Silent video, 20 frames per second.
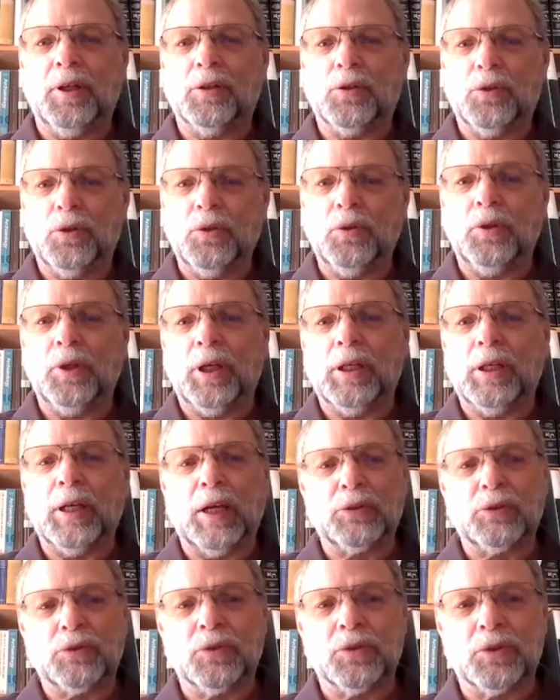including
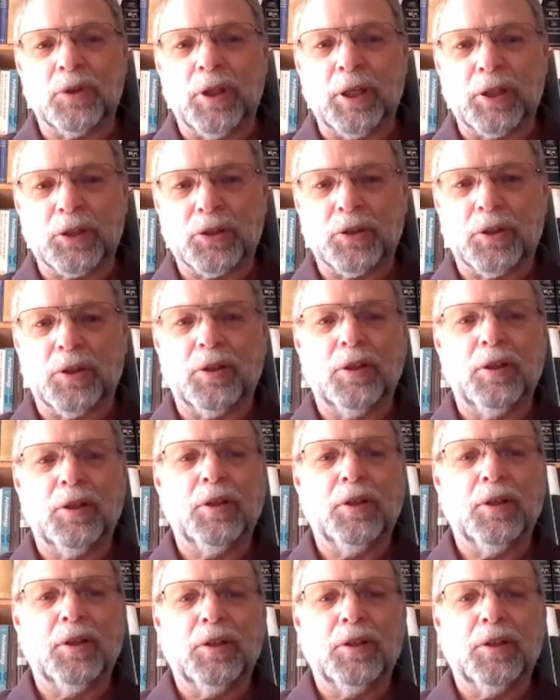natural selection.